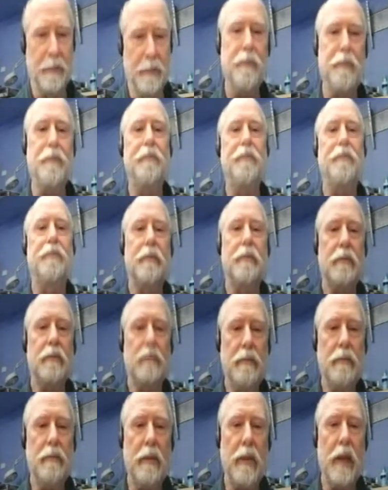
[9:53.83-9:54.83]
Okay.
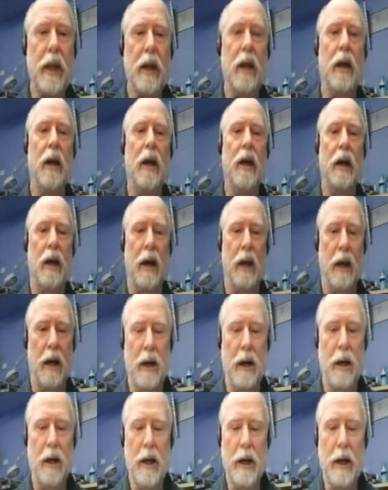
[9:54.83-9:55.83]
Uh,
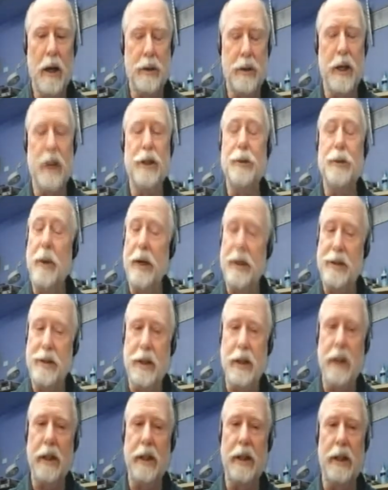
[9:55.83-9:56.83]
so that's
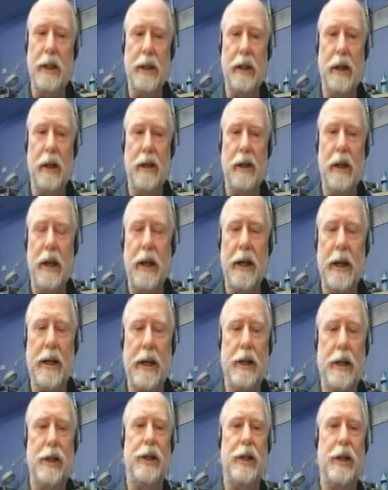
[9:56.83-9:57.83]
basically, uh, in a
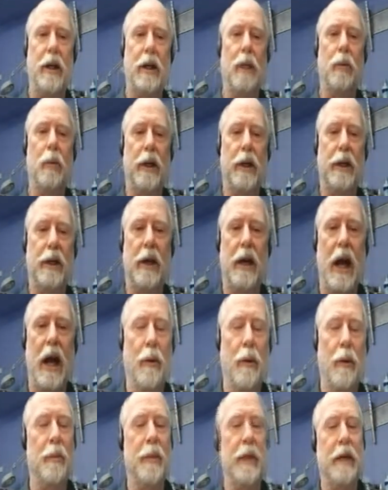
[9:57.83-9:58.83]
nutshell, what uh, our
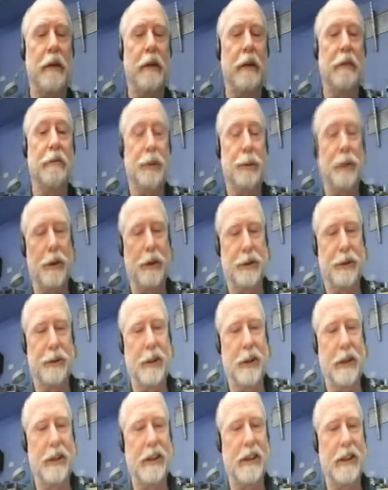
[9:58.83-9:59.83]
main
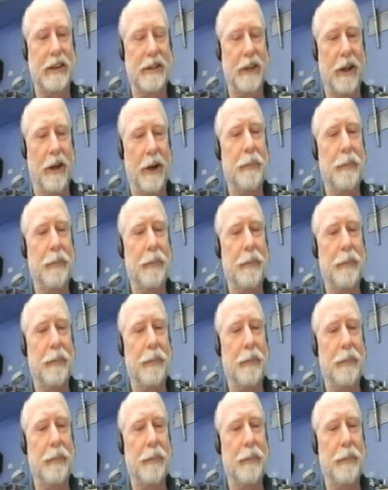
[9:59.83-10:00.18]
responsibilities are.